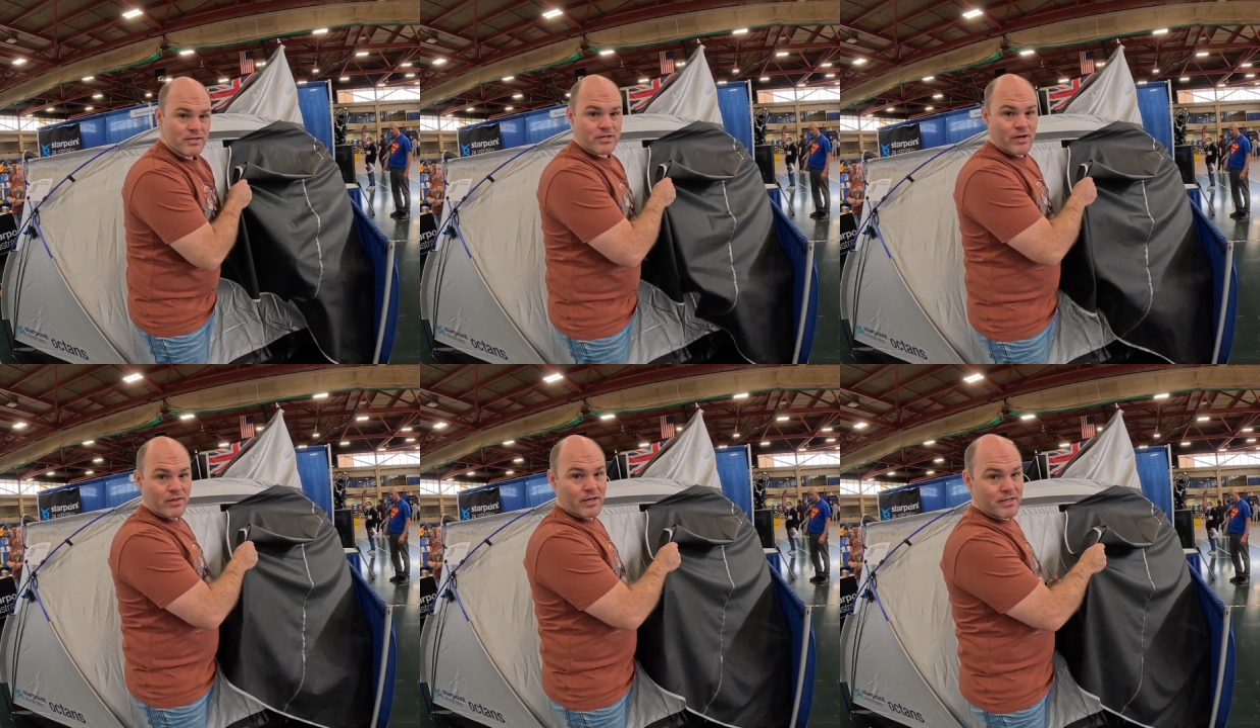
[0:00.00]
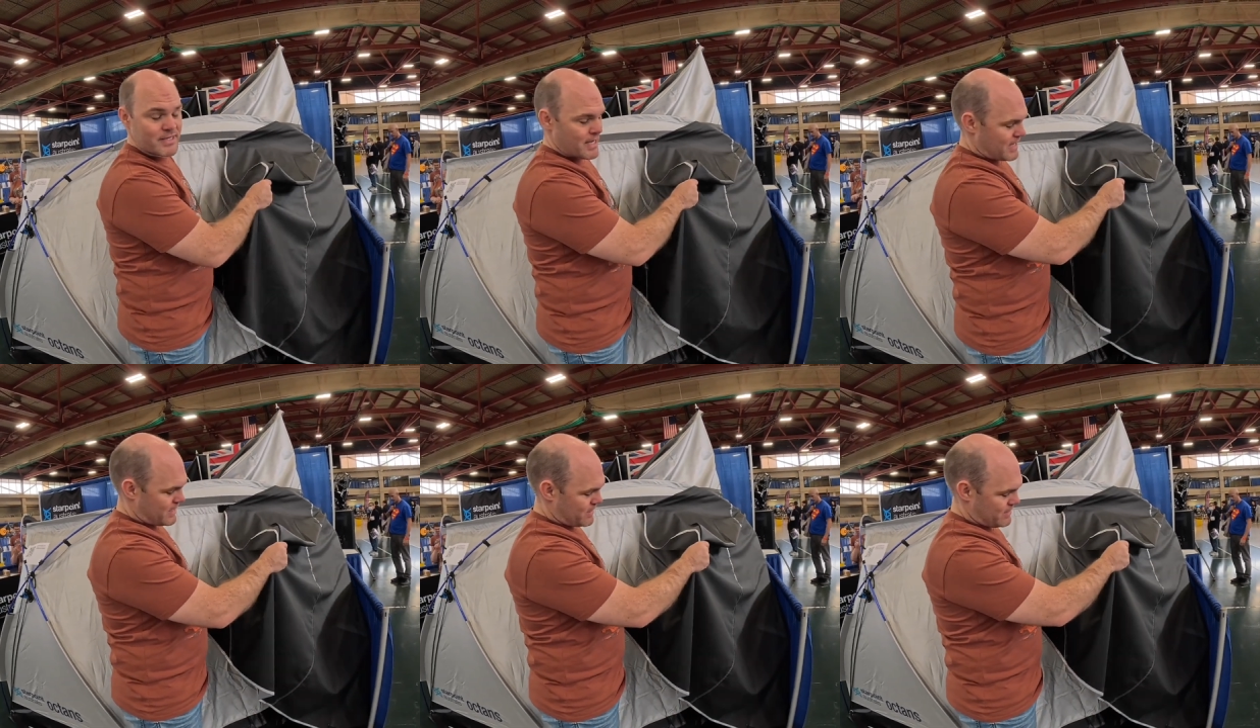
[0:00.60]
so that
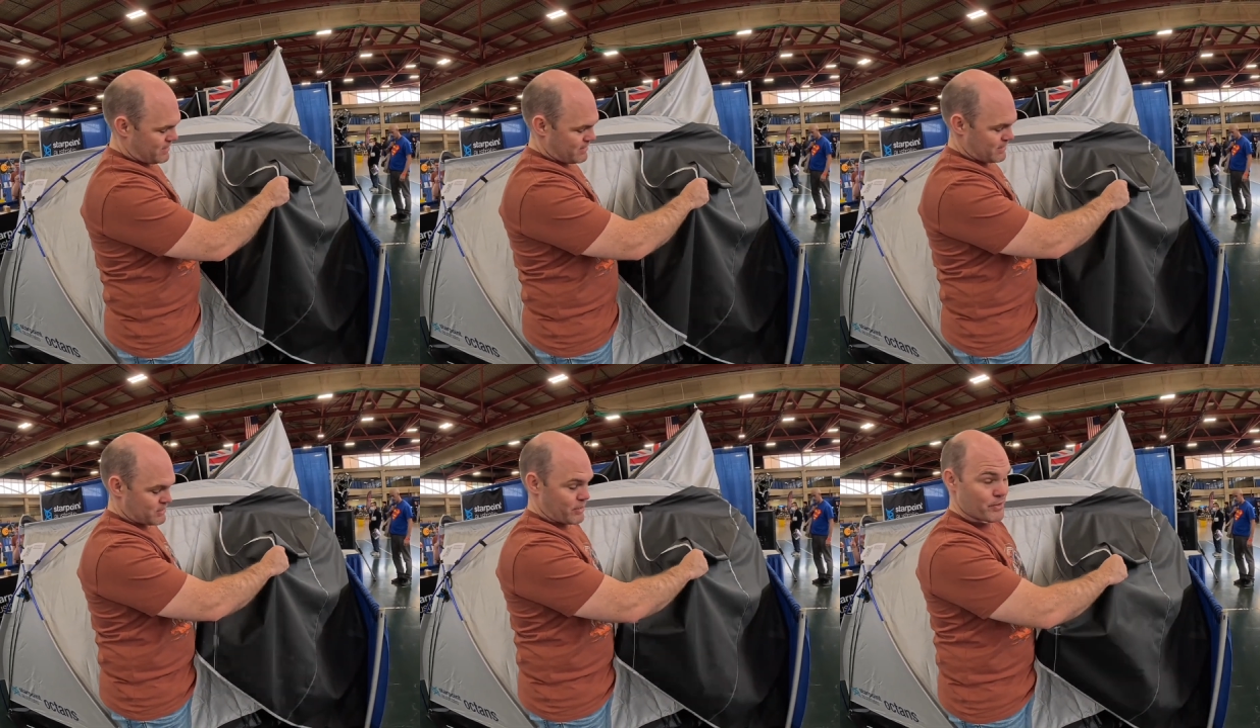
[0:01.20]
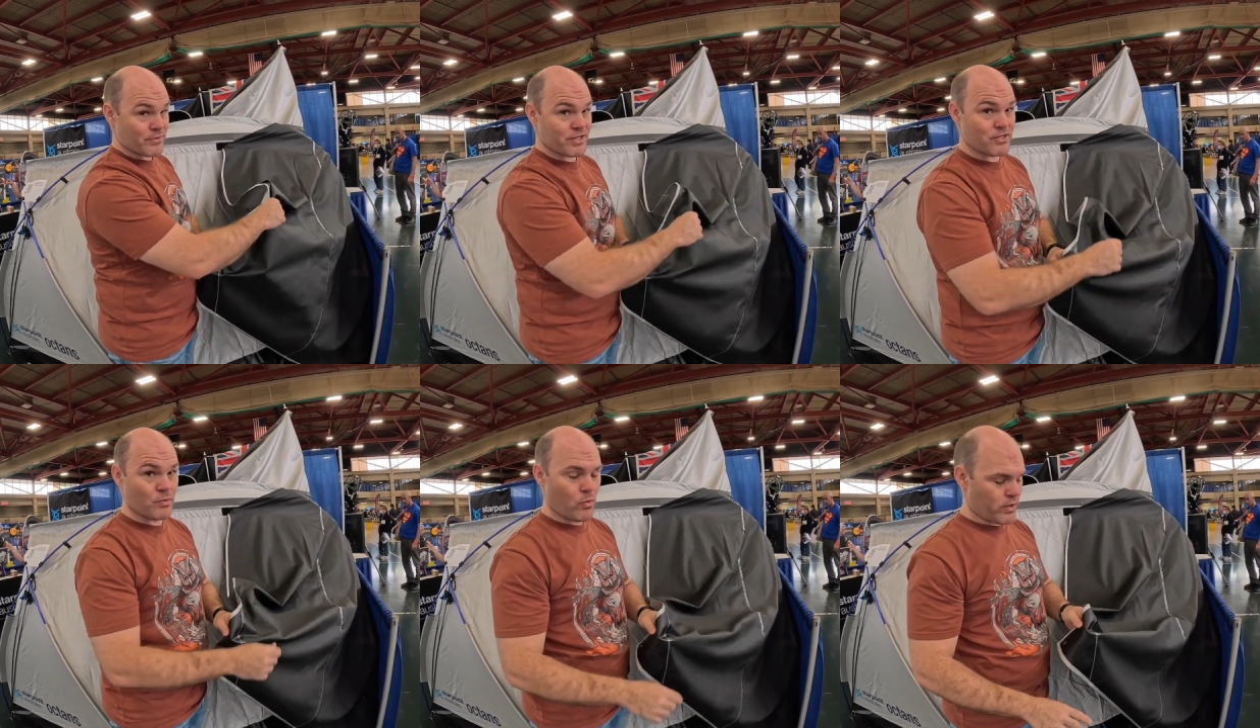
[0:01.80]
it's going to
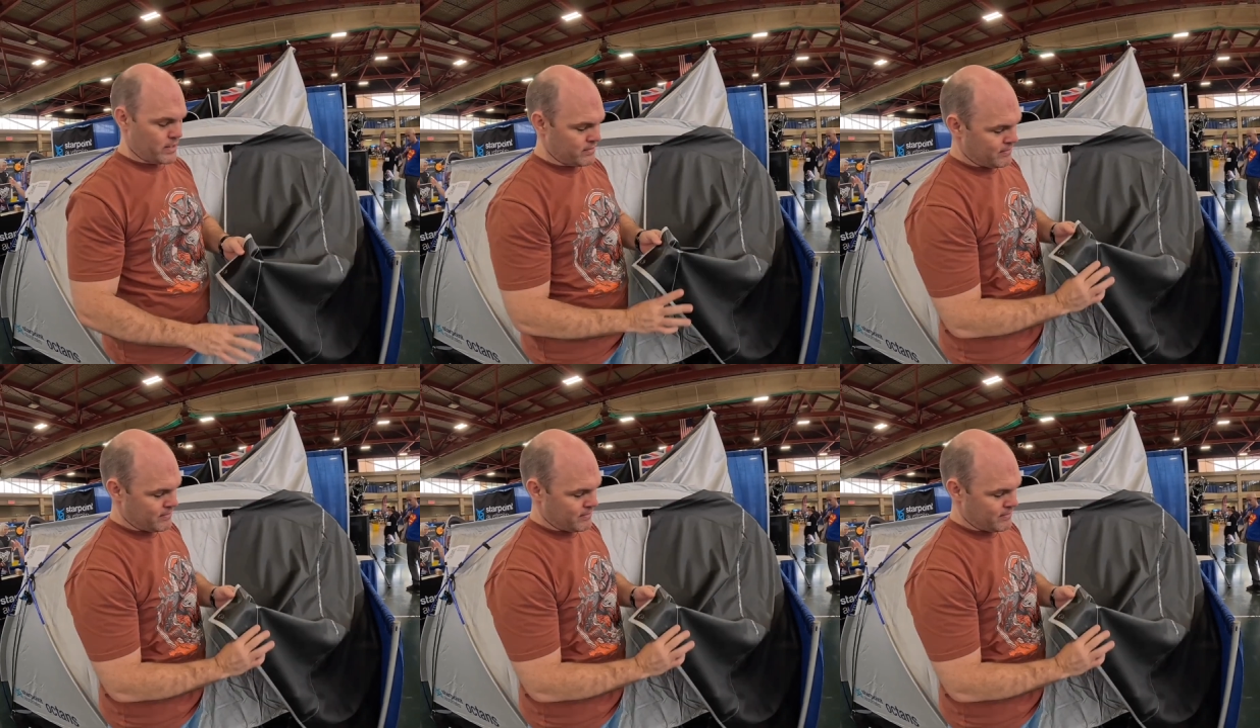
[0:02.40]
resist the water.